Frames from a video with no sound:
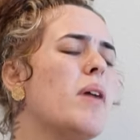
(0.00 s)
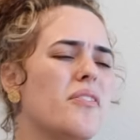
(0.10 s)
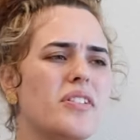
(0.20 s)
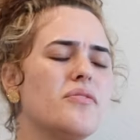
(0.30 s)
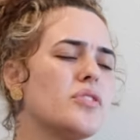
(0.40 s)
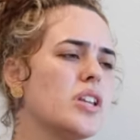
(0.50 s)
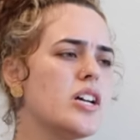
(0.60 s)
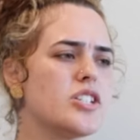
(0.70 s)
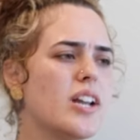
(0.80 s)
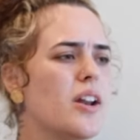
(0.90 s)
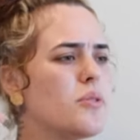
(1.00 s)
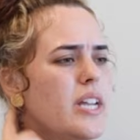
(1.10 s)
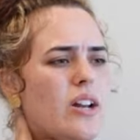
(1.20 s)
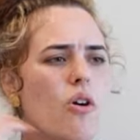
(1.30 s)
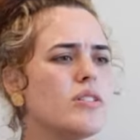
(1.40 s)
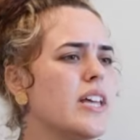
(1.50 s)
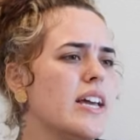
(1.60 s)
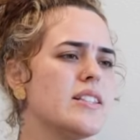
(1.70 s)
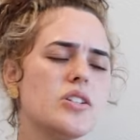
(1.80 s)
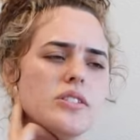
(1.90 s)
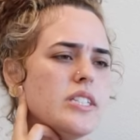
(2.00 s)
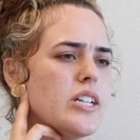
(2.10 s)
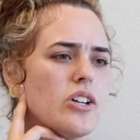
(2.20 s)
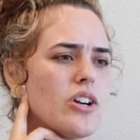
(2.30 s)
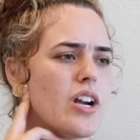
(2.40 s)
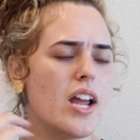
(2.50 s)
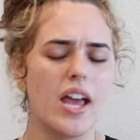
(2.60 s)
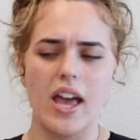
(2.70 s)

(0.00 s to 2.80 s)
muffin for lunch and I don't eat all day until dinner.